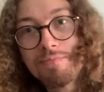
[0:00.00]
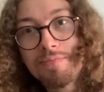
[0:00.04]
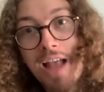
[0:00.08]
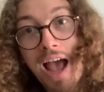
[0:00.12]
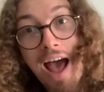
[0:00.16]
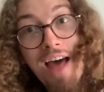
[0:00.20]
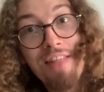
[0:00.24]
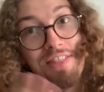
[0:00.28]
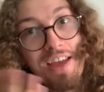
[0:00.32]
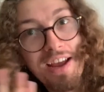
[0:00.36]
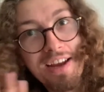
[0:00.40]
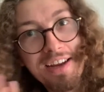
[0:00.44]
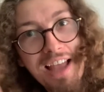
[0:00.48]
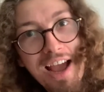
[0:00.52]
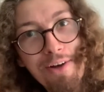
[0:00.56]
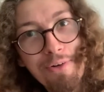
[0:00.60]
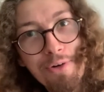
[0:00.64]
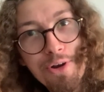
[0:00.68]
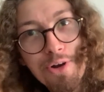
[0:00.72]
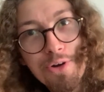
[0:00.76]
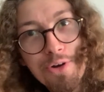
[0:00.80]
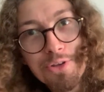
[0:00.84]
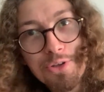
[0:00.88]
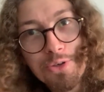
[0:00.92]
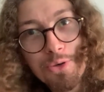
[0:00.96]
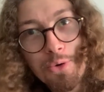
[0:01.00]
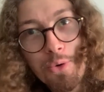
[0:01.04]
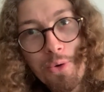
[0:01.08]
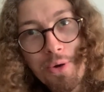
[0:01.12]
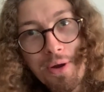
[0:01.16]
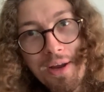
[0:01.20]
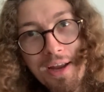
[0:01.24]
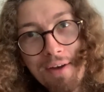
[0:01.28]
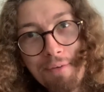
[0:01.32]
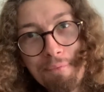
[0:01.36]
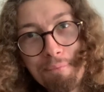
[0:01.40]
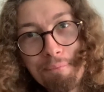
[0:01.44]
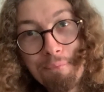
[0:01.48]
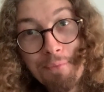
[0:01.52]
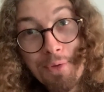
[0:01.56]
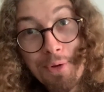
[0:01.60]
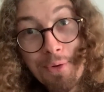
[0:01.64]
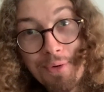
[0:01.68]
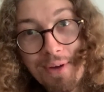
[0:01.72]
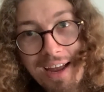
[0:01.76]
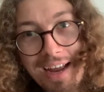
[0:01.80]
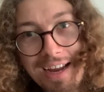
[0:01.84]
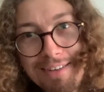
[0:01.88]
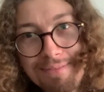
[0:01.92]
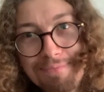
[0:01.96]
And then carry on talking,
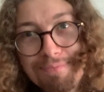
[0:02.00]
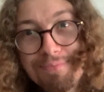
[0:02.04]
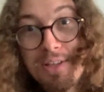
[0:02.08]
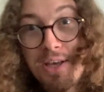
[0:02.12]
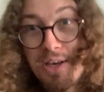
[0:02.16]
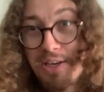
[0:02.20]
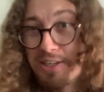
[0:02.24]
okay?